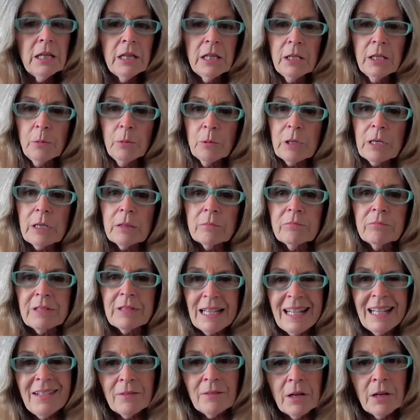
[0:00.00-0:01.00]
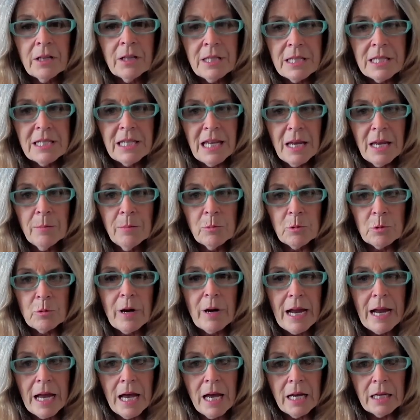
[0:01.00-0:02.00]
that were kind of on the same
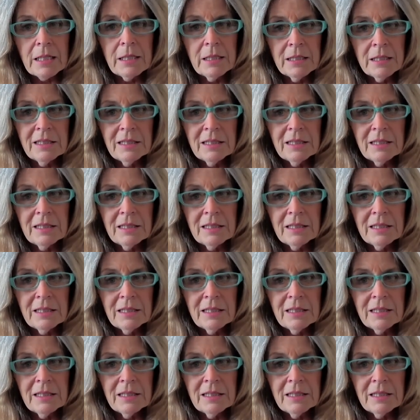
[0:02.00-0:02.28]
track.